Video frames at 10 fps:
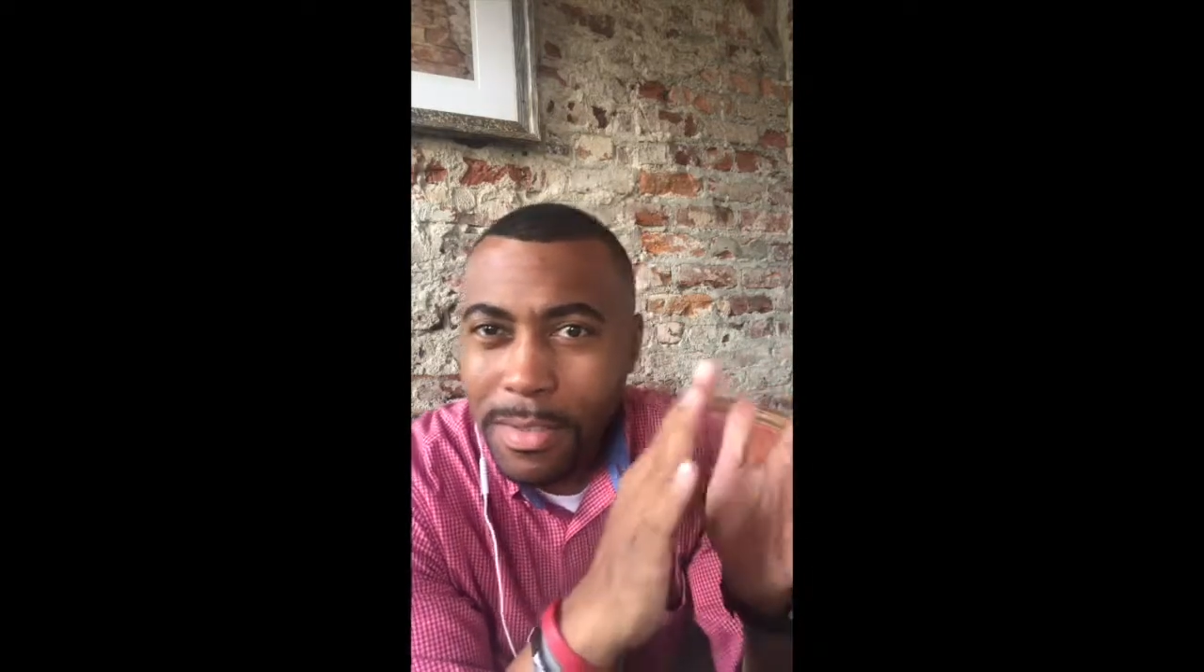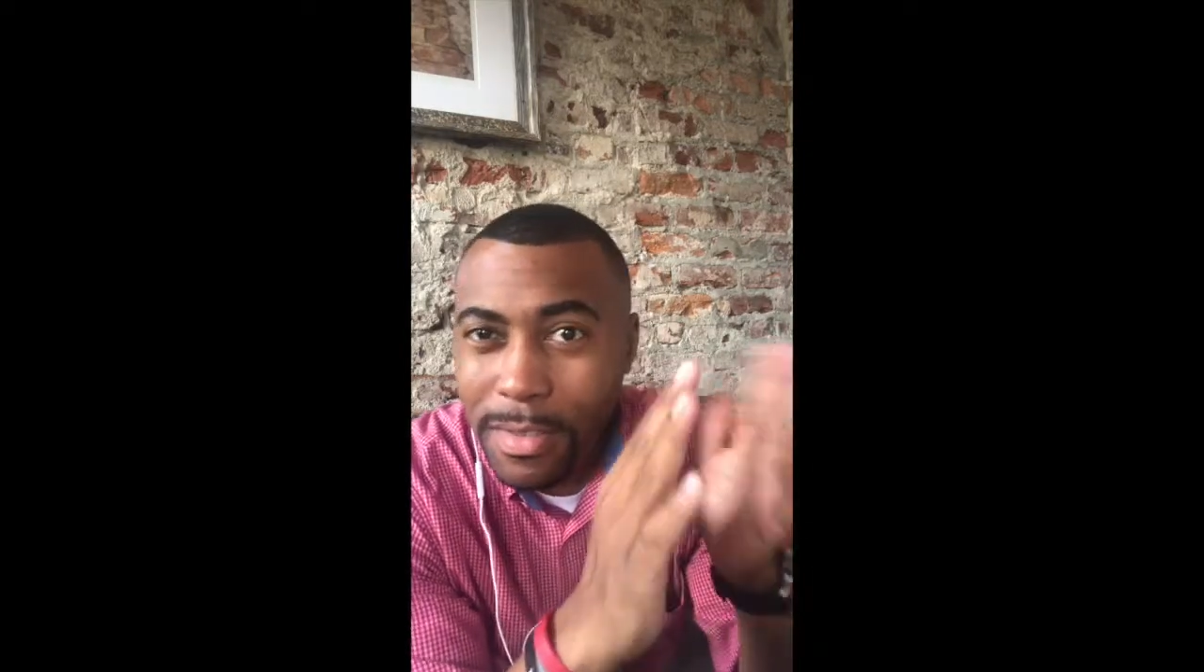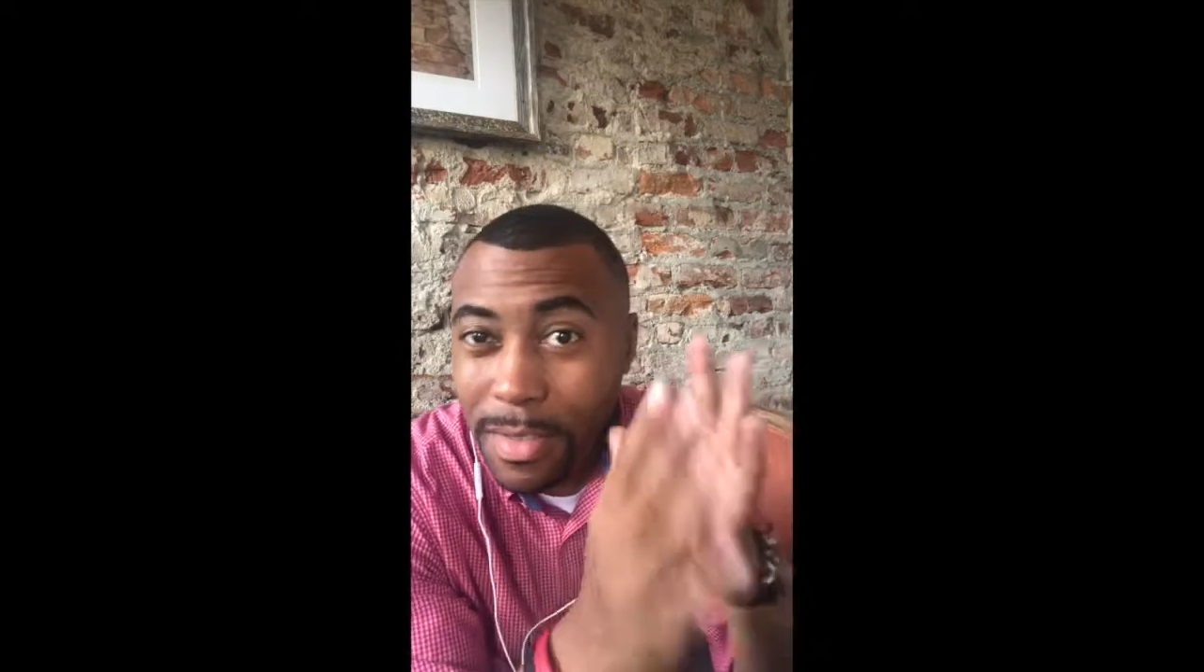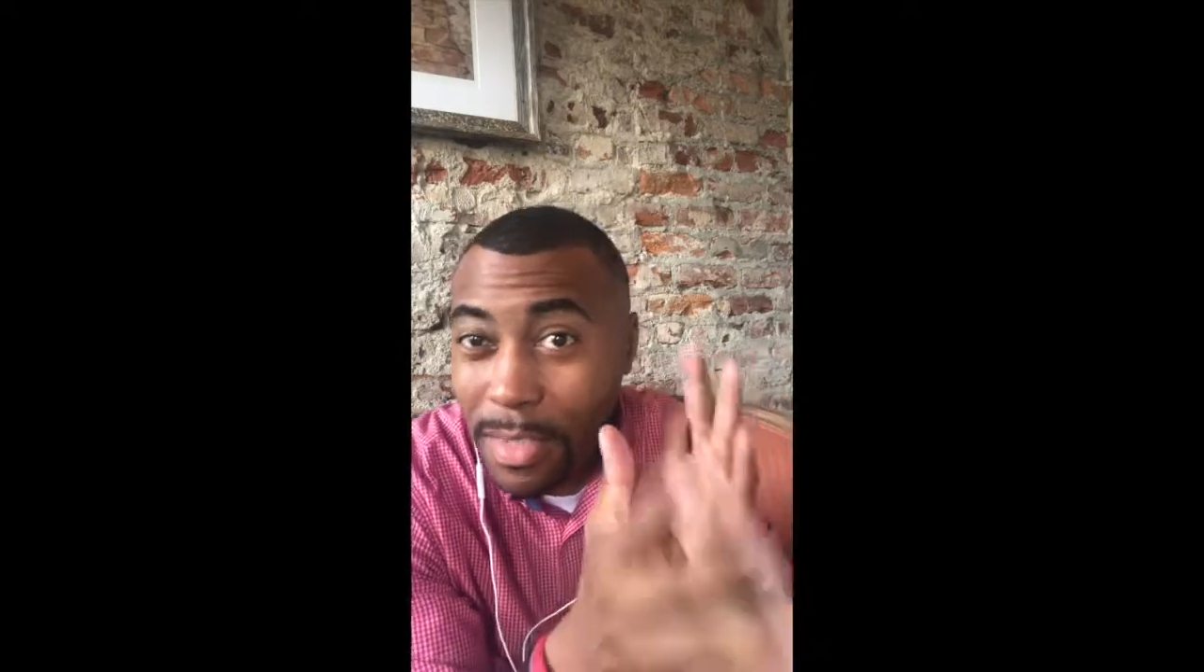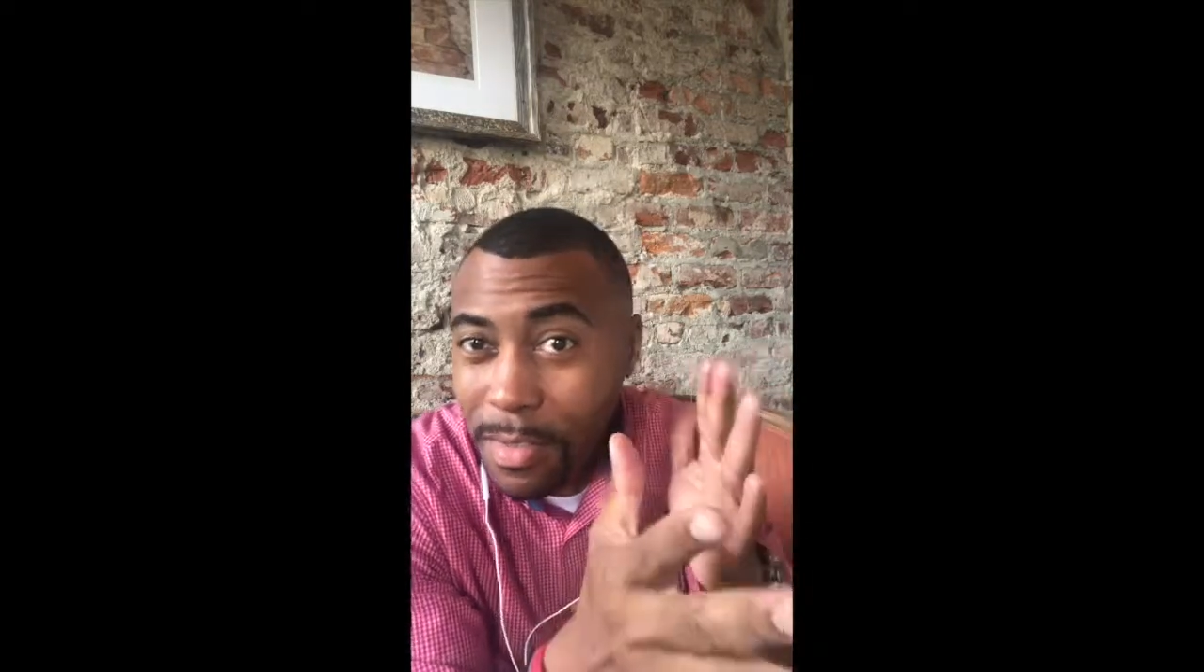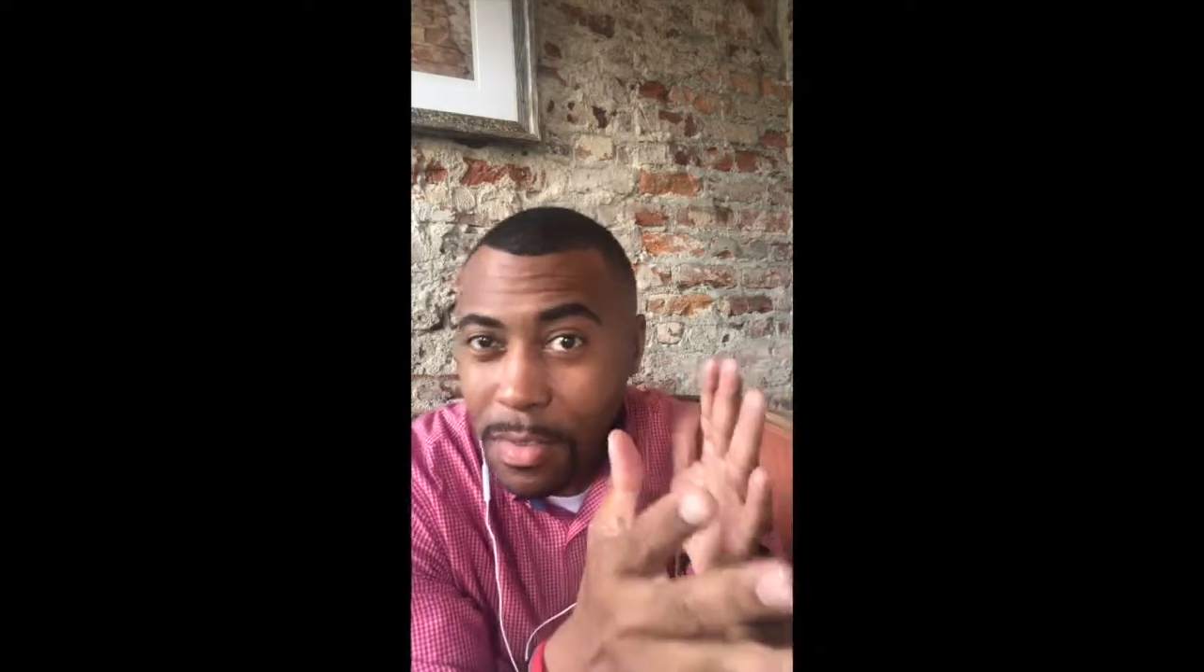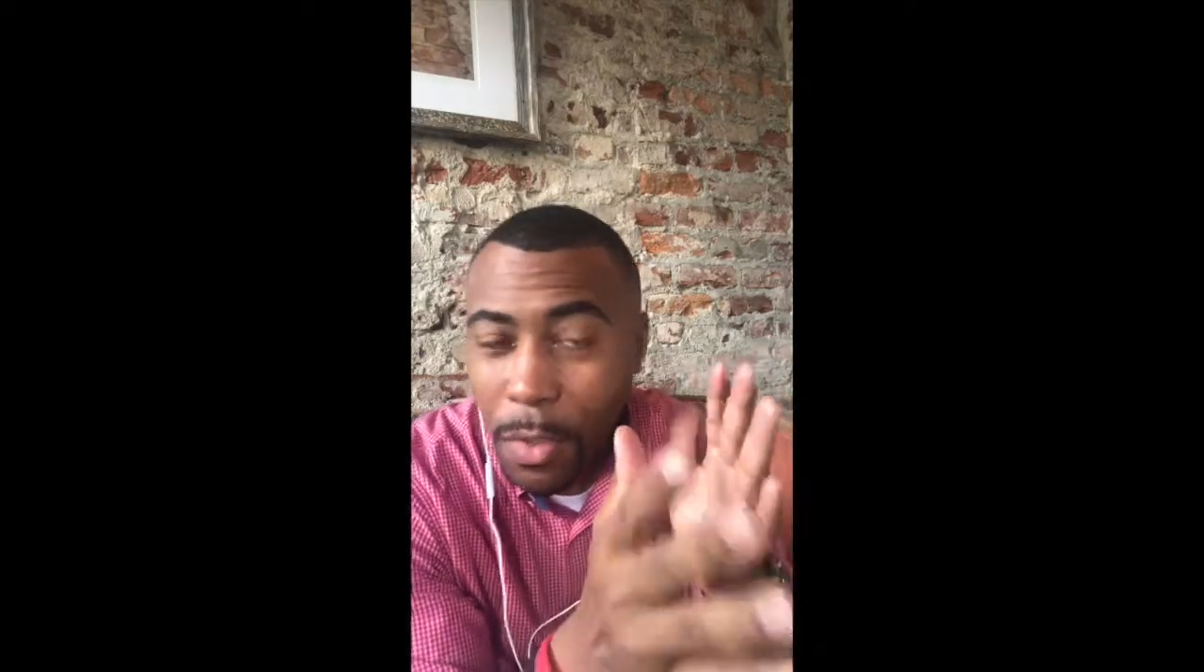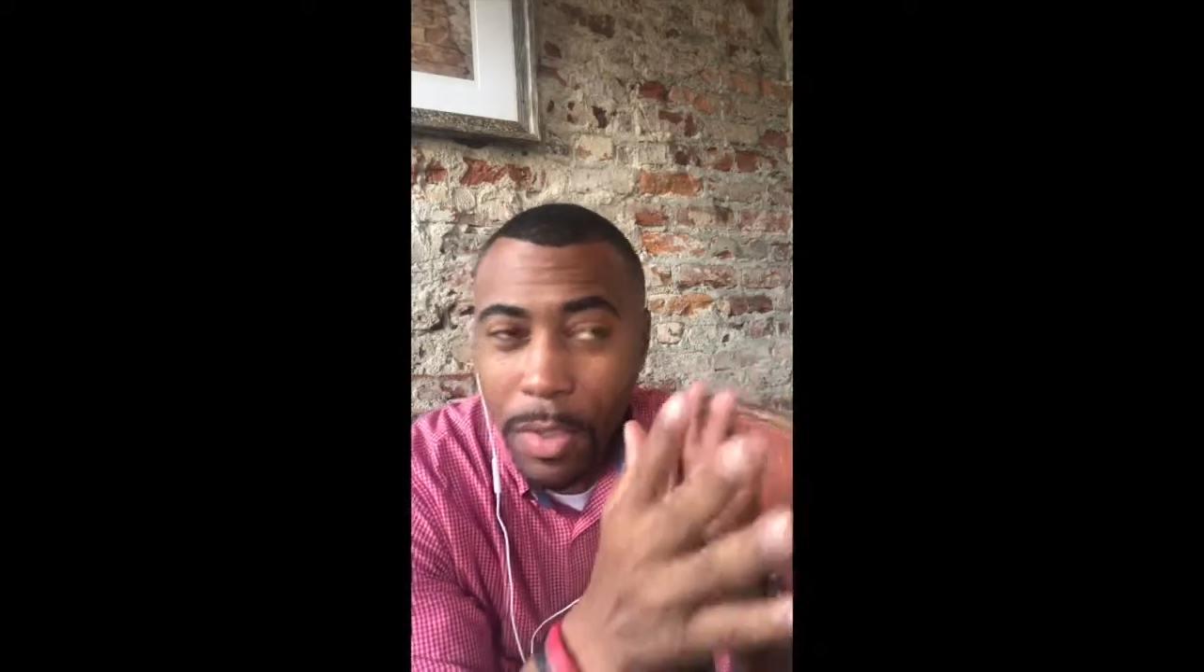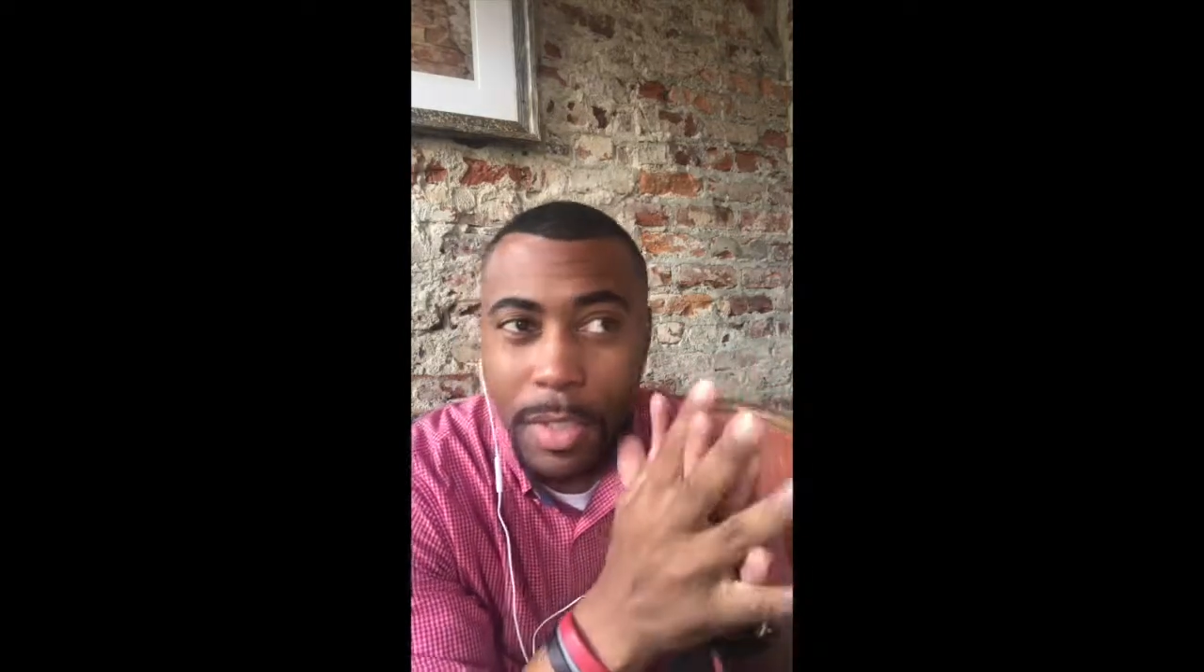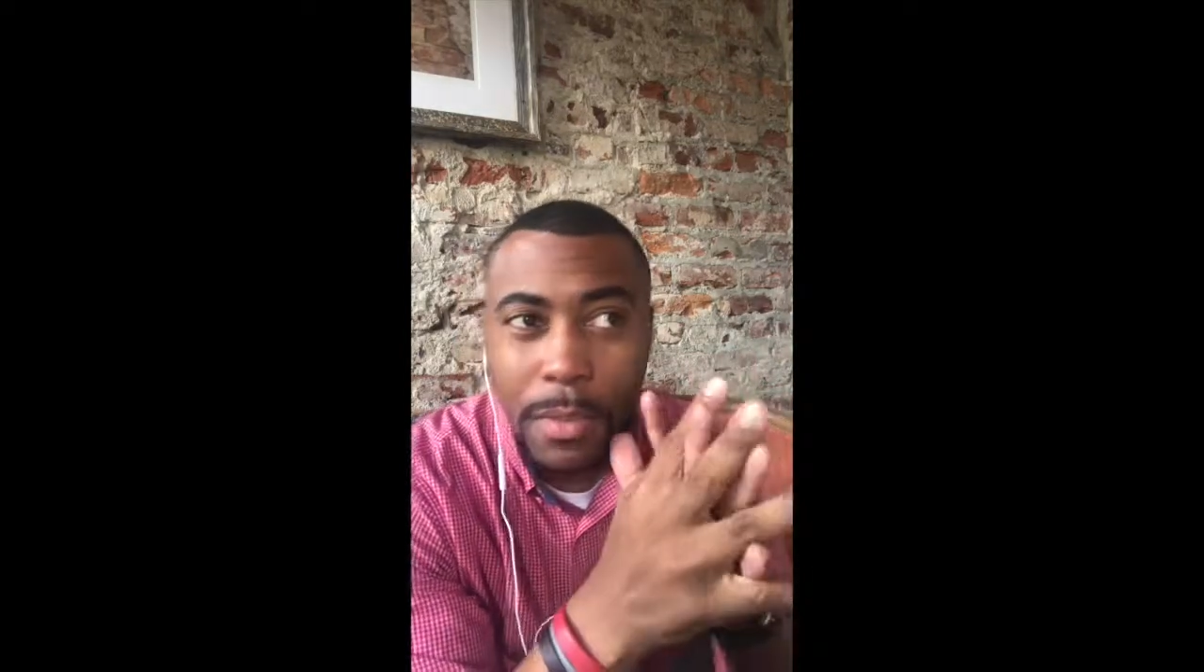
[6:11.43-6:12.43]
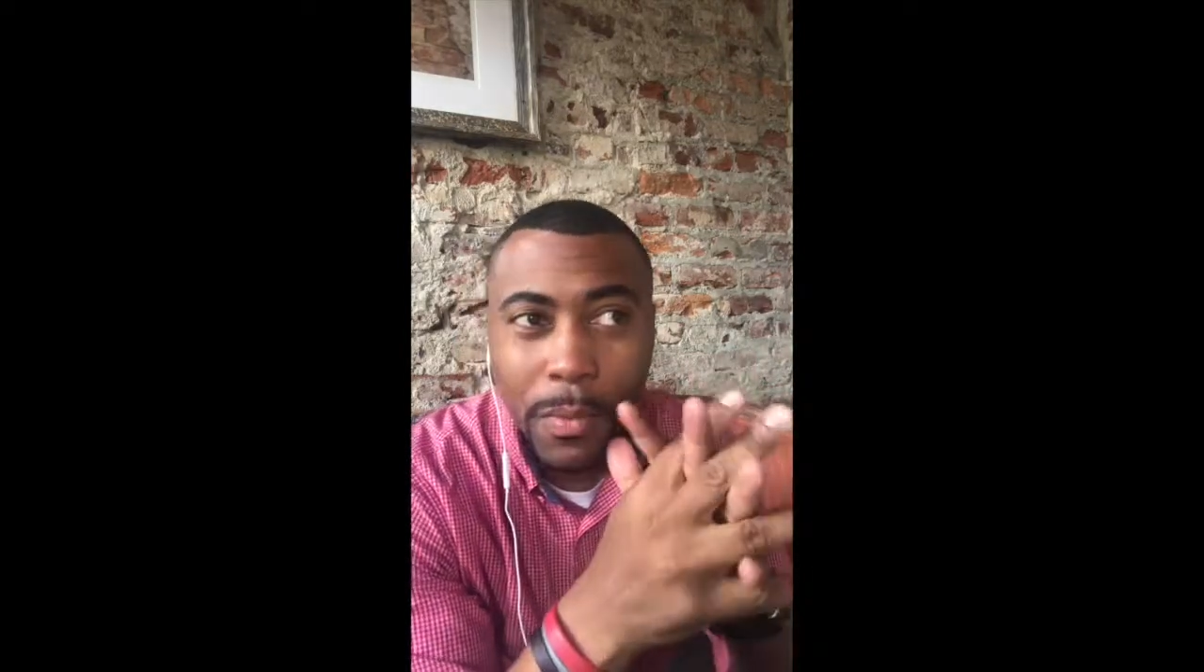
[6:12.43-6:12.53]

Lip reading: 6:30,